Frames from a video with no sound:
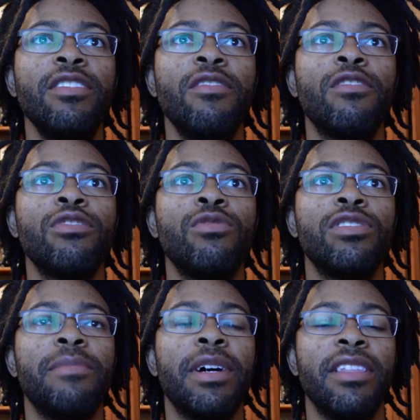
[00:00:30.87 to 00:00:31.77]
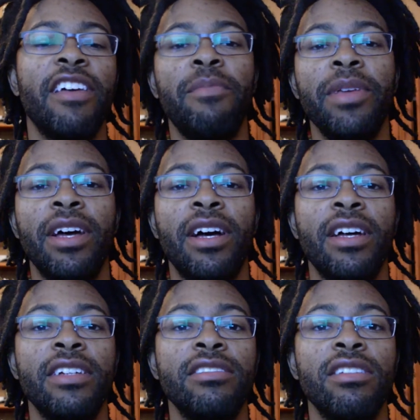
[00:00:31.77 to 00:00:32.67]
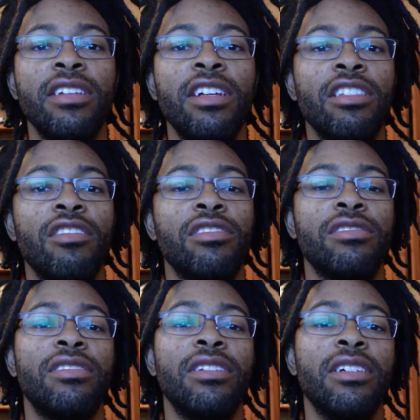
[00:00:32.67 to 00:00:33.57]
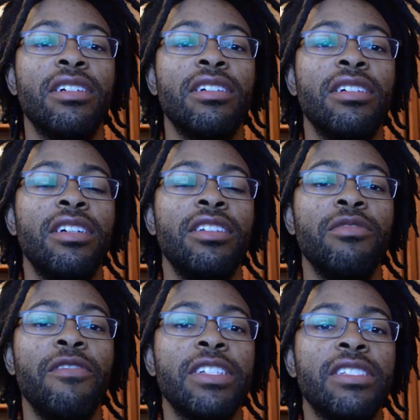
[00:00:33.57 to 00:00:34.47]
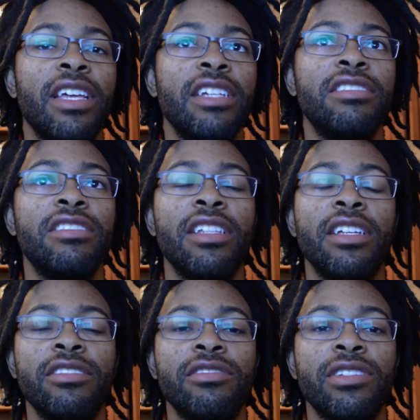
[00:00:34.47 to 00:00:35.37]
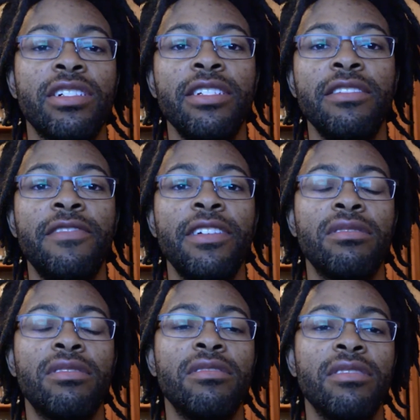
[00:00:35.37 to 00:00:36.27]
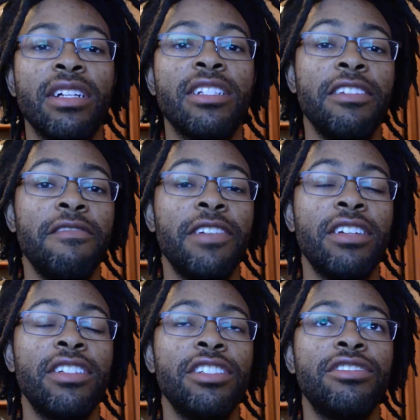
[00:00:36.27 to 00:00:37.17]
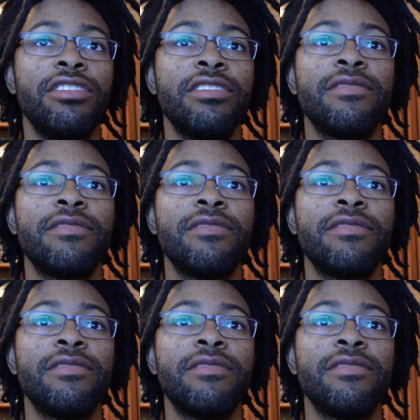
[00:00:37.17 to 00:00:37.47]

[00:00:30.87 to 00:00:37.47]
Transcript: First one's about the FBI launched a new investigation to the Hillary Clinton the Clinton Foundation.